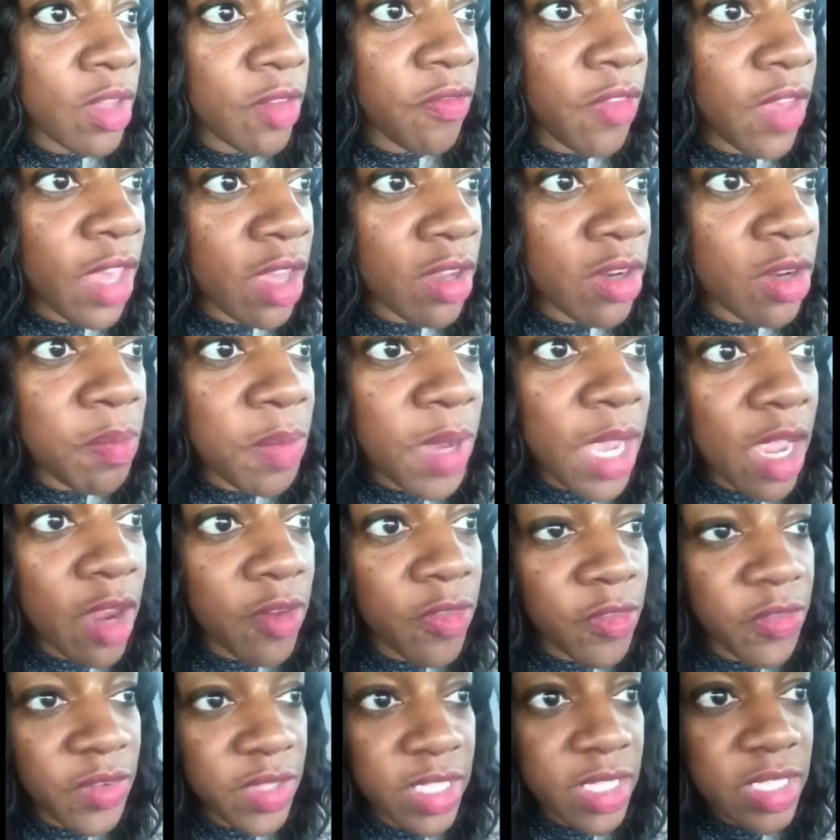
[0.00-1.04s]
Found a buyer
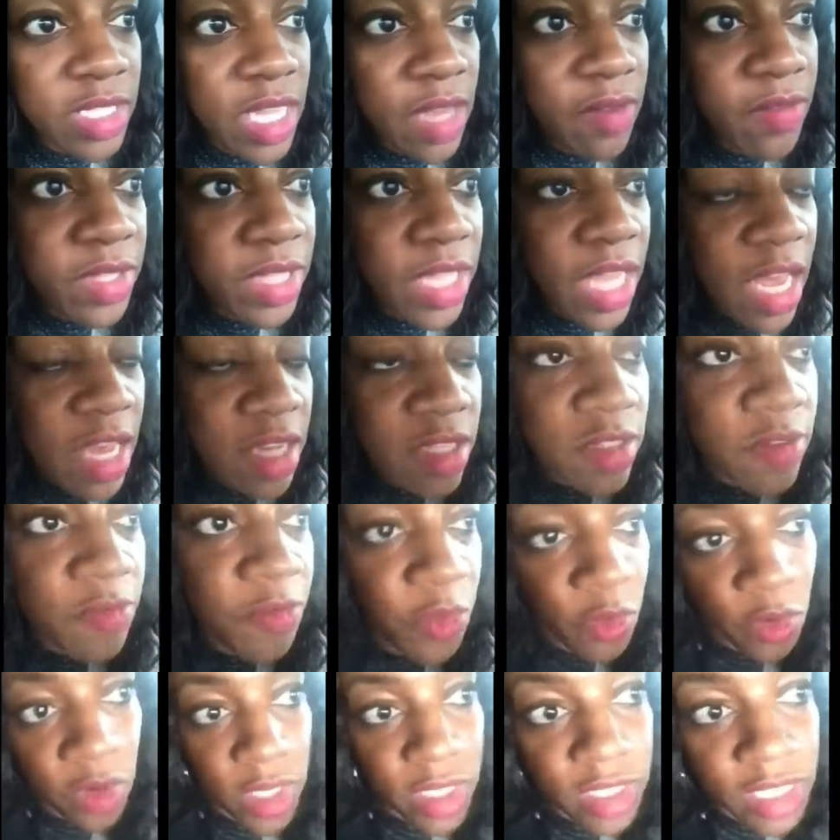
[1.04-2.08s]
for $57,000,
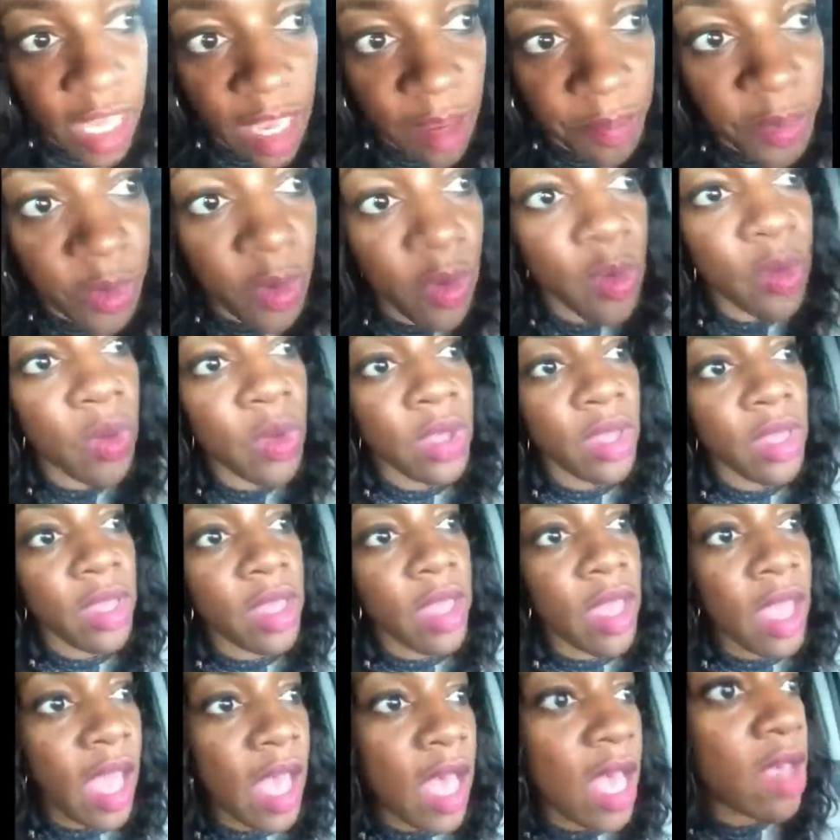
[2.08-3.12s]
for example.
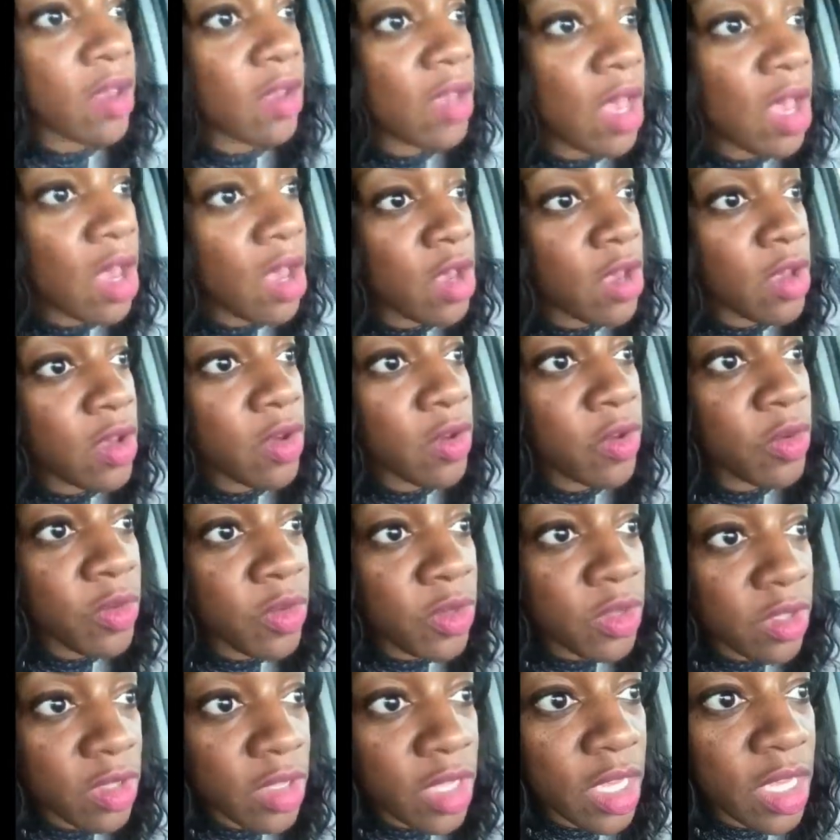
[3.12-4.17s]
I'll call
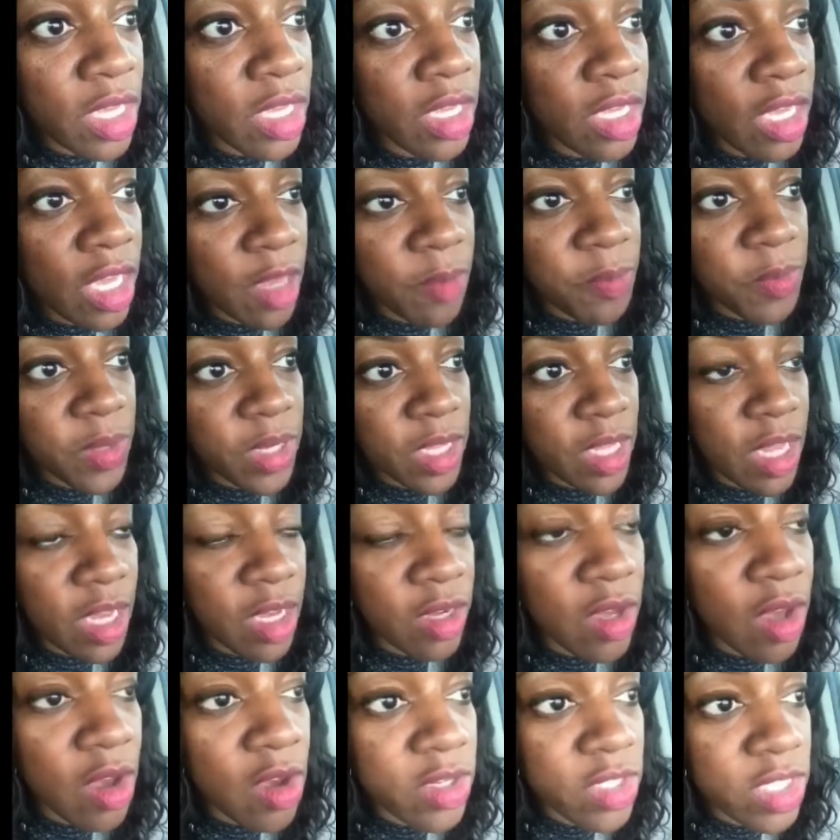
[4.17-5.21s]
the company,
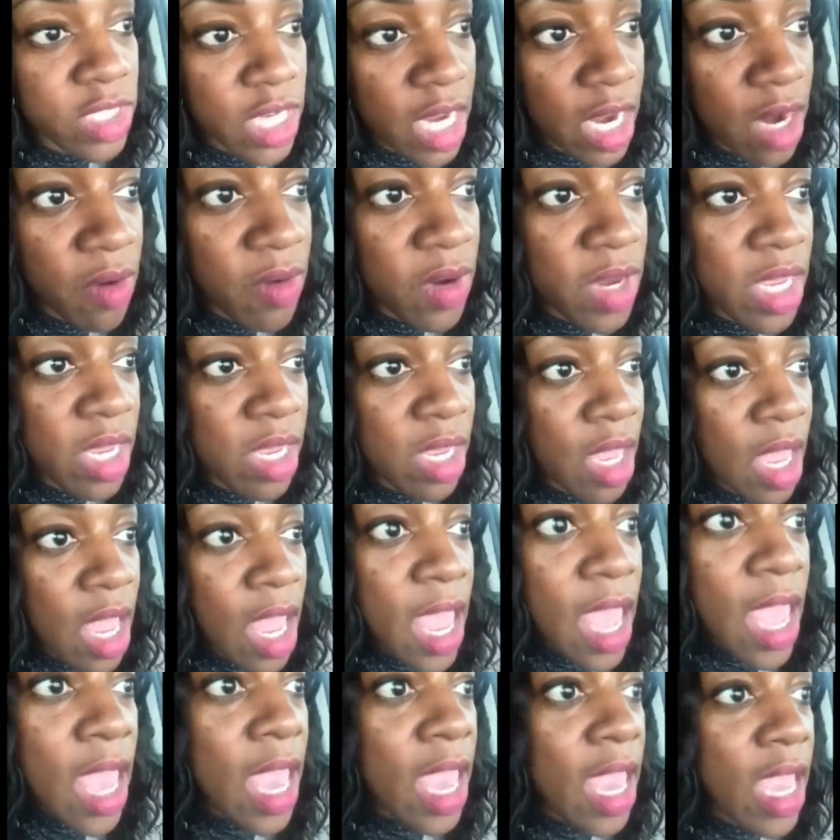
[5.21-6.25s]
I'll call Sherry,
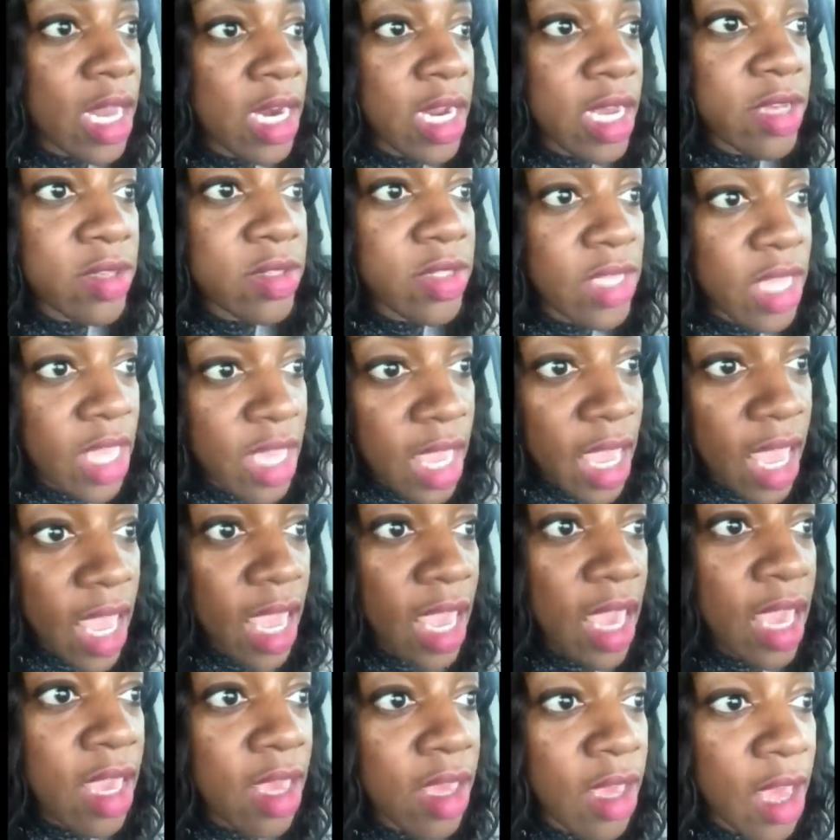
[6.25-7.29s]
and I'll say,
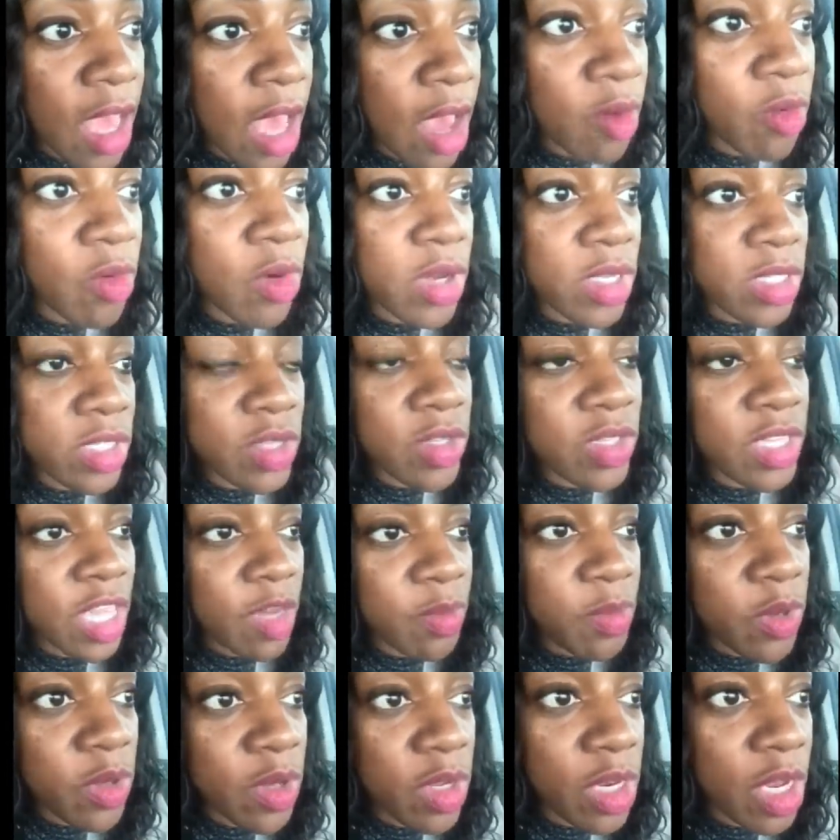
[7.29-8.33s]
hey, I want to
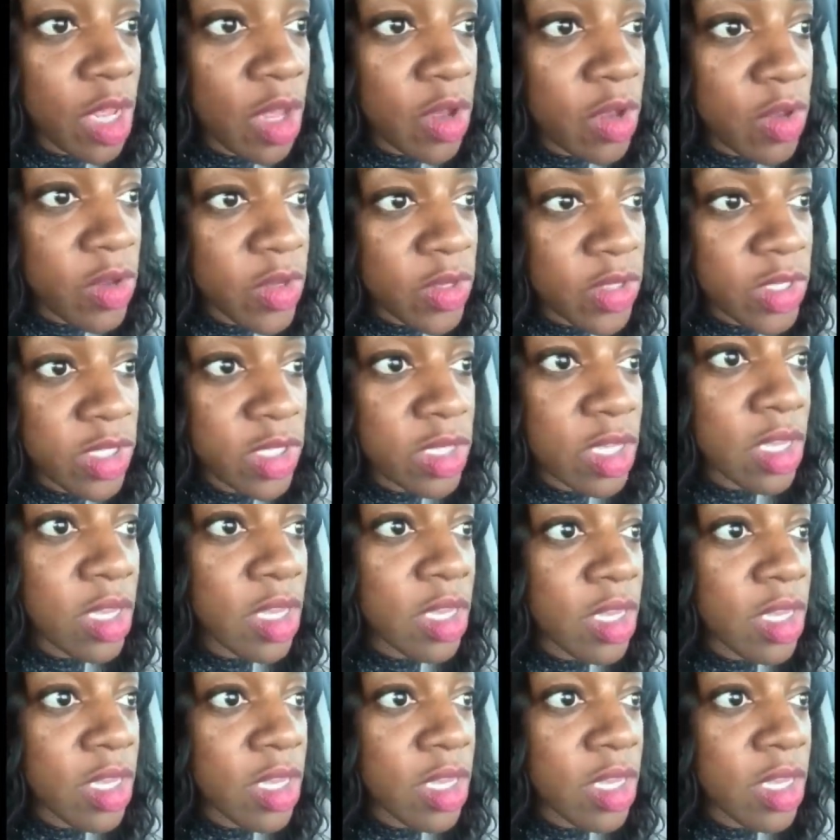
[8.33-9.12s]
double close